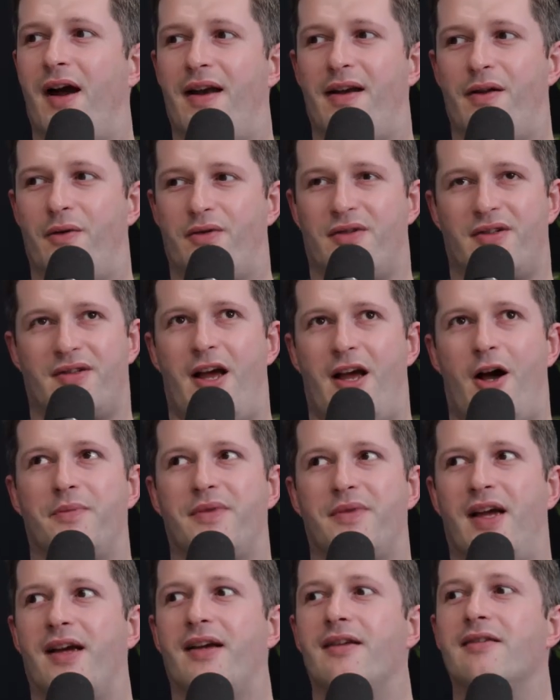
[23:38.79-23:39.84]
and it'll just help
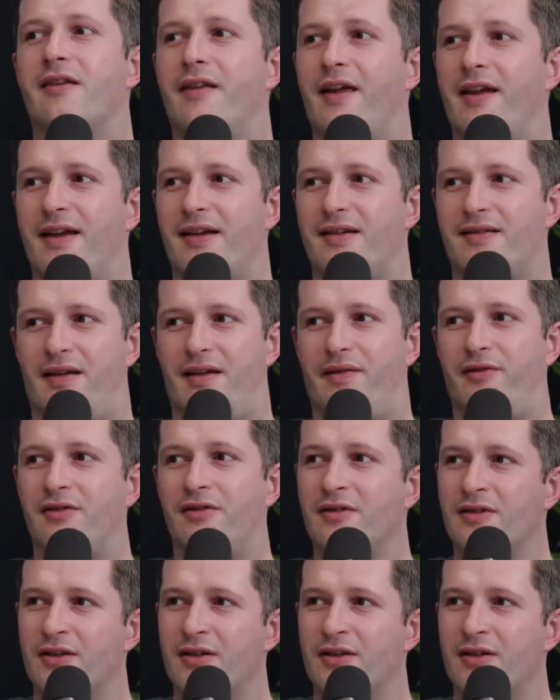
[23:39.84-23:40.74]
take it to the next level.